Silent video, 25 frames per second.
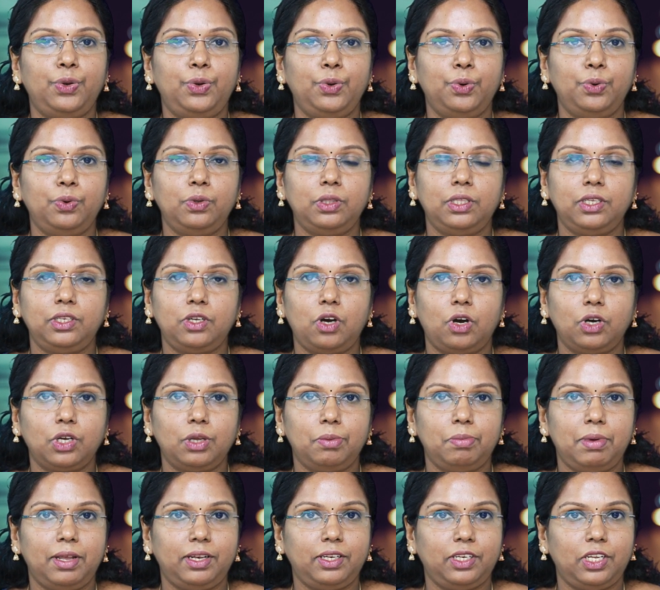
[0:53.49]
to the
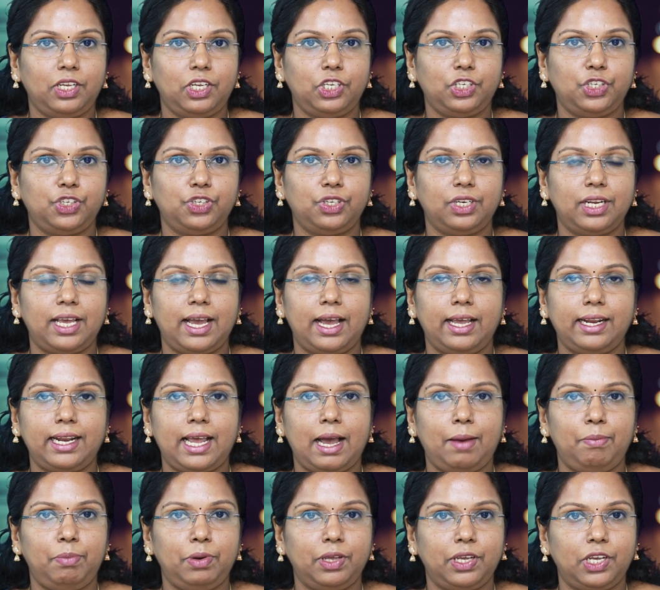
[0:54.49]
documentation
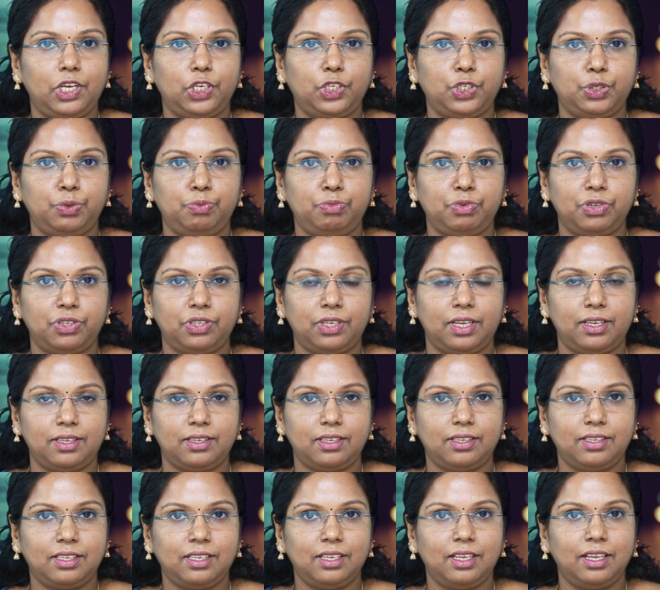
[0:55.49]
and application
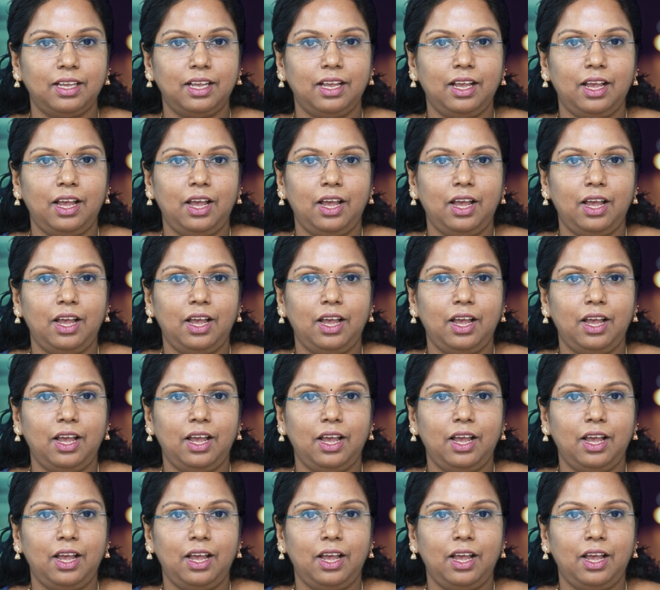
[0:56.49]
process.